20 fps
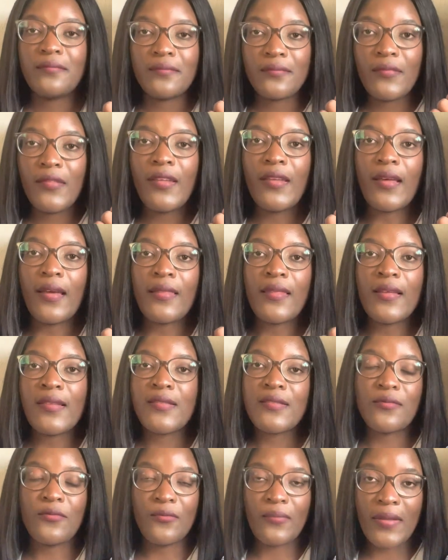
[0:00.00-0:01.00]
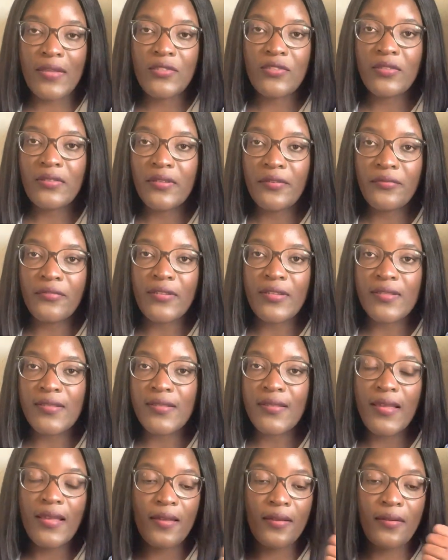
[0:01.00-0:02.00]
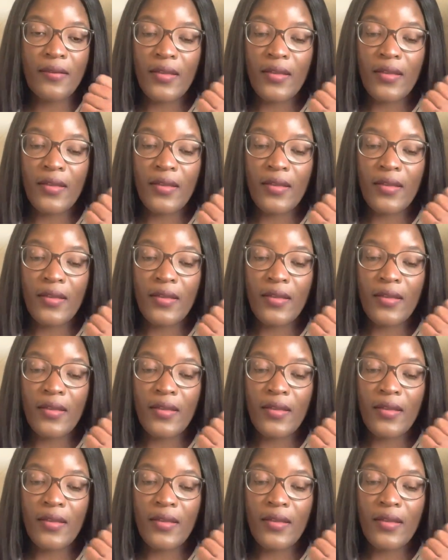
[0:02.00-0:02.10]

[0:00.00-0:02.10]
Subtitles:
yeah, that's a major difference there.